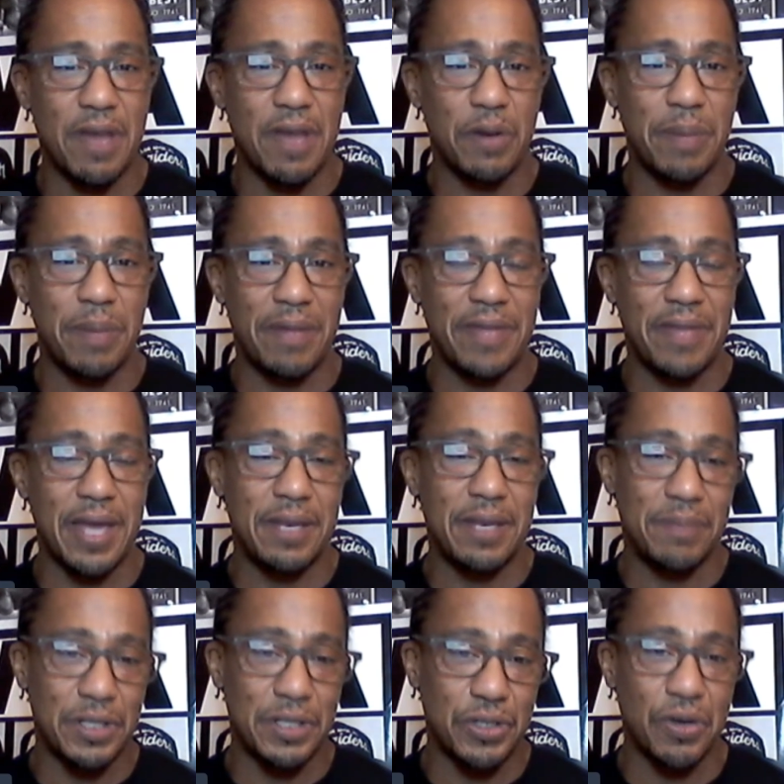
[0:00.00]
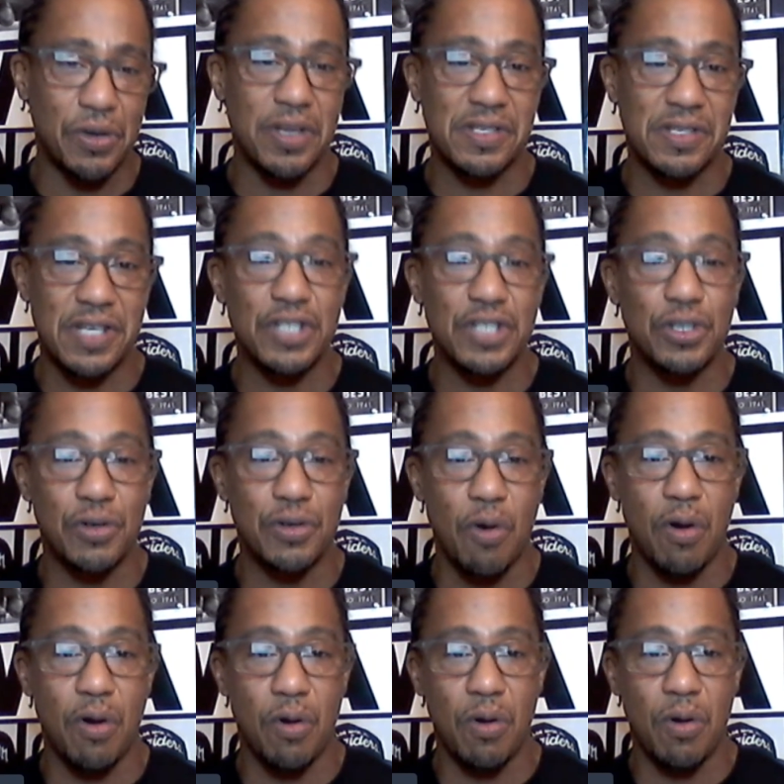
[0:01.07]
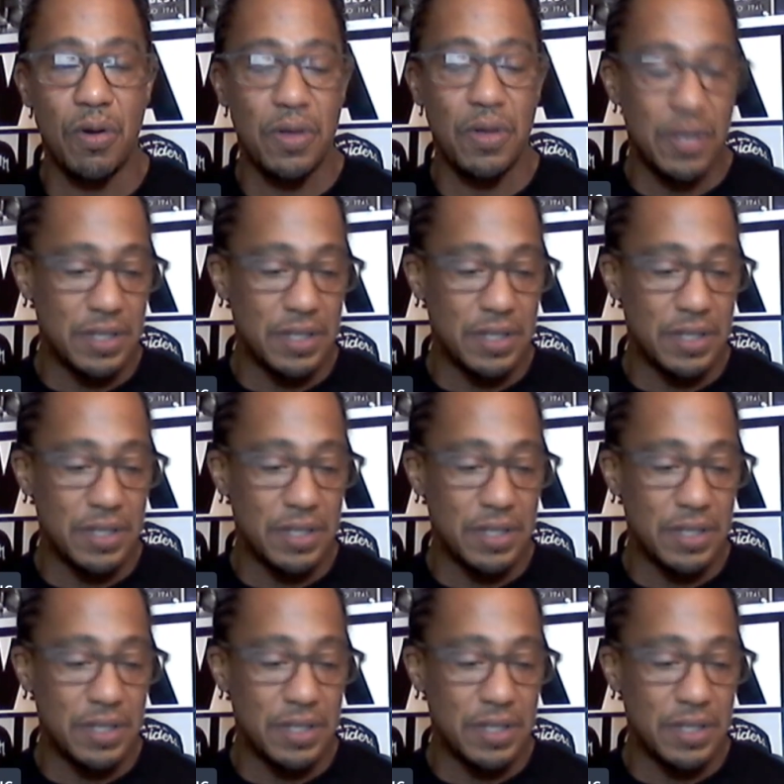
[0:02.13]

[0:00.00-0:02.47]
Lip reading: thought about that, but you're going to send your daughter